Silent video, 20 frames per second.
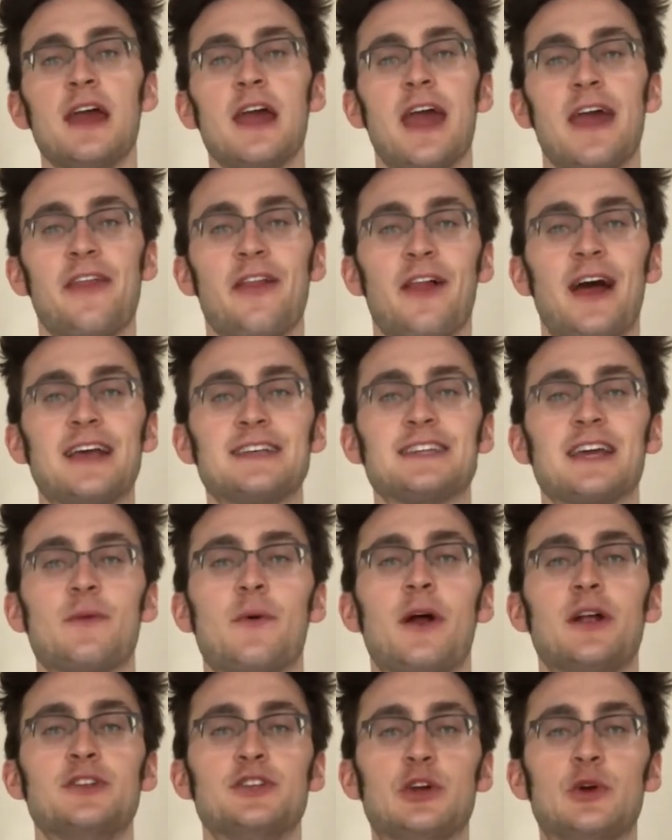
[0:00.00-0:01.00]
and the last thing I
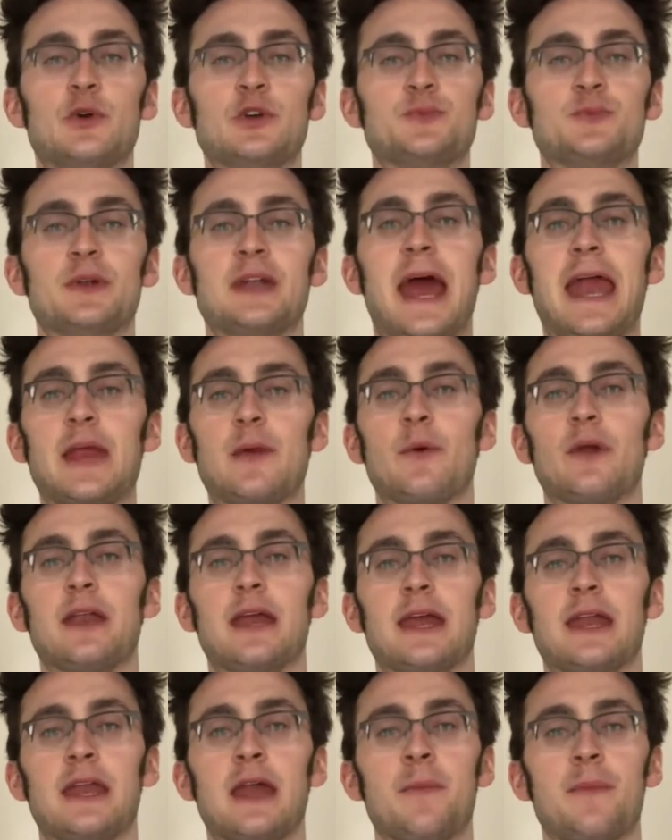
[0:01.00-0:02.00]
want to do is put anyone
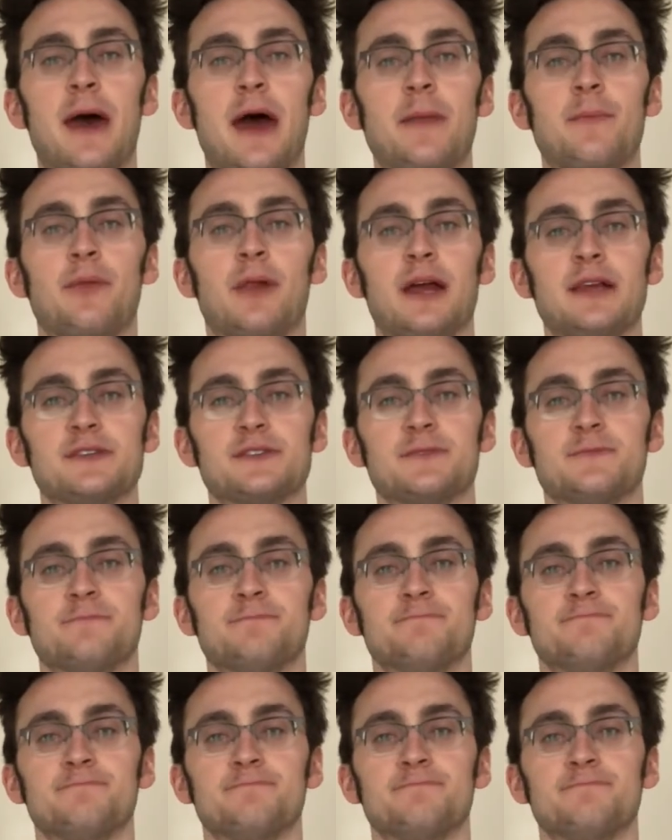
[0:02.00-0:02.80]
in a bad place.